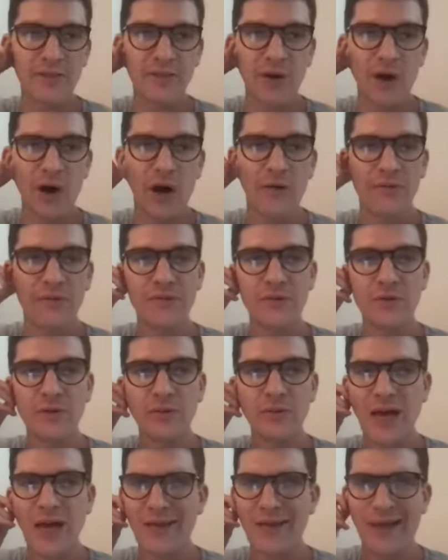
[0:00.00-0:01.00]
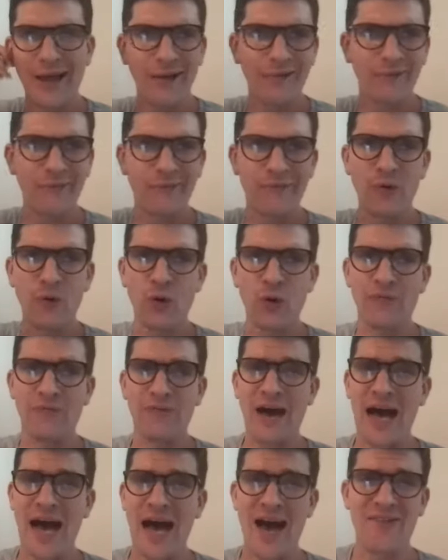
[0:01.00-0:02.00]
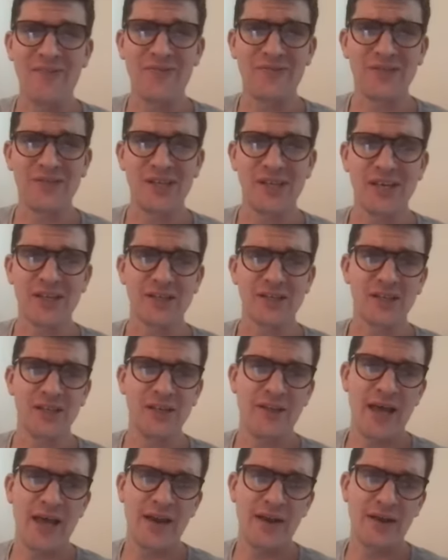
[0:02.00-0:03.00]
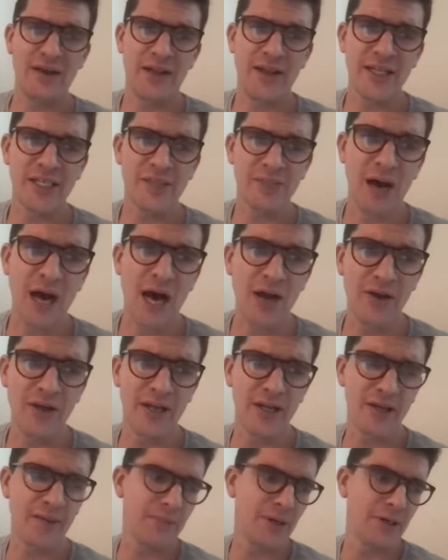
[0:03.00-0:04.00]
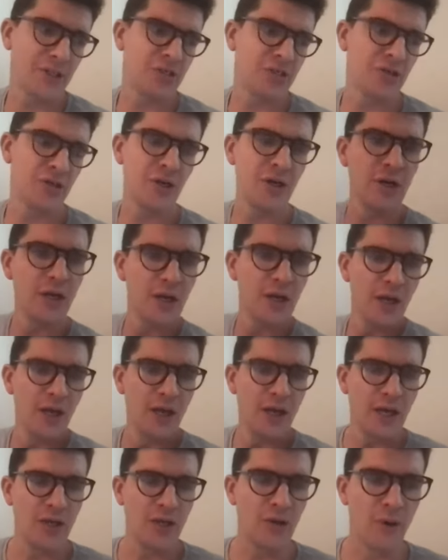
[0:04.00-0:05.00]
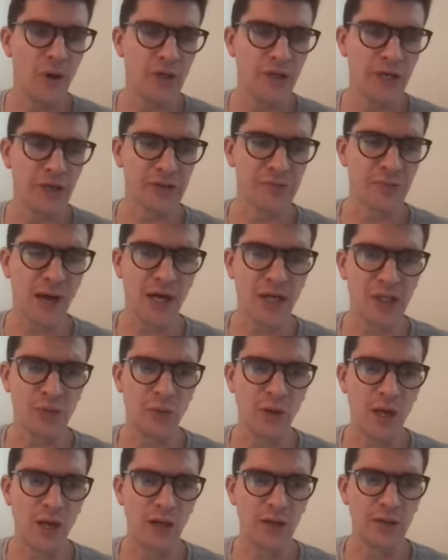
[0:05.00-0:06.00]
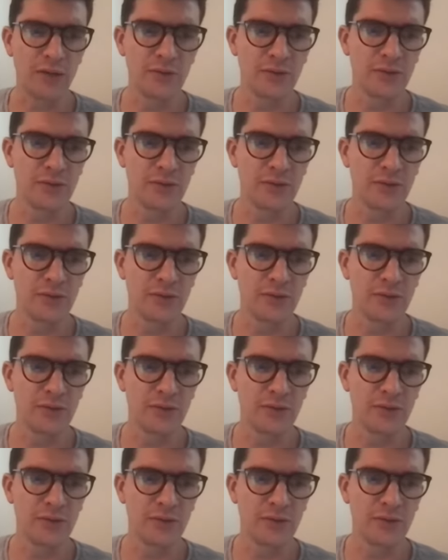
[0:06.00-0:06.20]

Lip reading: involved? When you had like 4, 5, 6 in that spot. You had a bunch of your Bojangles spot as well.